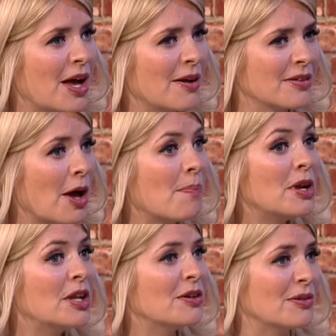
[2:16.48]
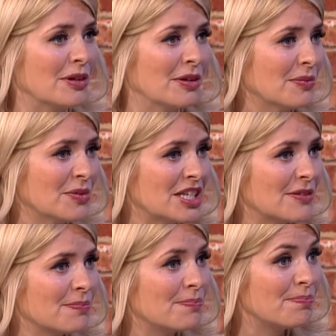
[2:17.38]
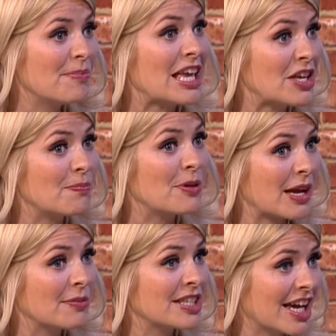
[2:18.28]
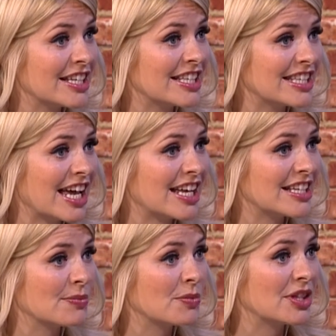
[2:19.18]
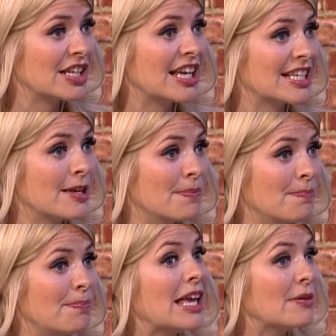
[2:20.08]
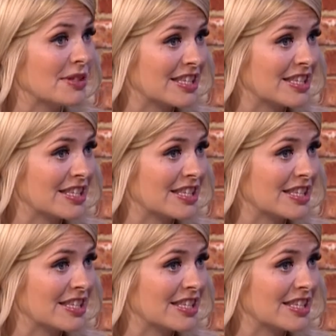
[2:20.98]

uh, a balloon would yeah. make you be able to understand yeah. what the letter B would